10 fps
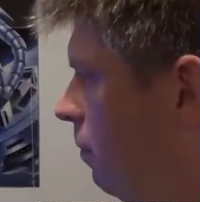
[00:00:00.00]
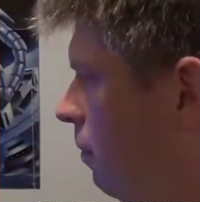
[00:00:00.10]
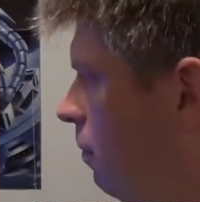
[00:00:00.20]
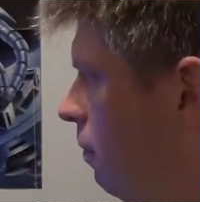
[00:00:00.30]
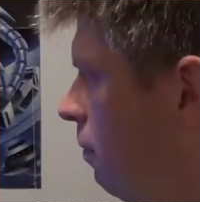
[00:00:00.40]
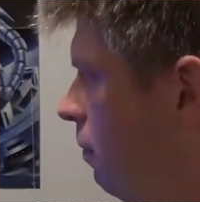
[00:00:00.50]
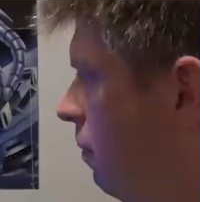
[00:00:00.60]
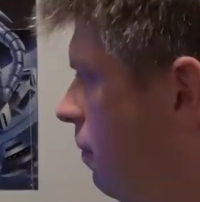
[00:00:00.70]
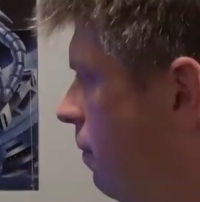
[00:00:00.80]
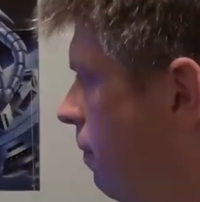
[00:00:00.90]

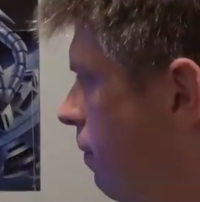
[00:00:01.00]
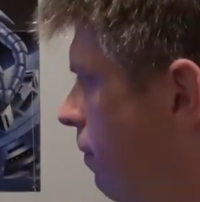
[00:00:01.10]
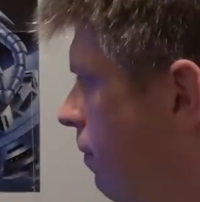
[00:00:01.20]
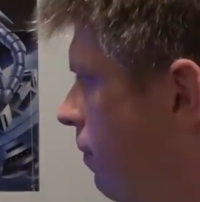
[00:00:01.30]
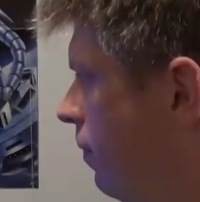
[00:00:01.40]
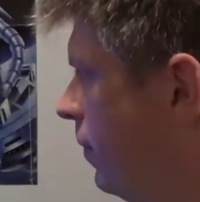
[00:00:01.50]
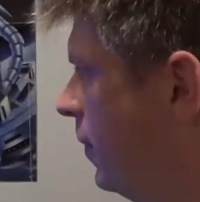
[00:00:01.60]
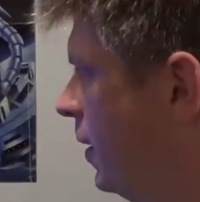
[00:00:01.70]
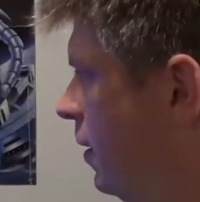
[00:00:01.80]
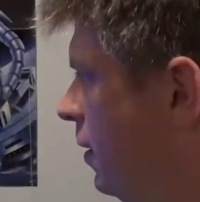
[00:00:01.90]
[no speech]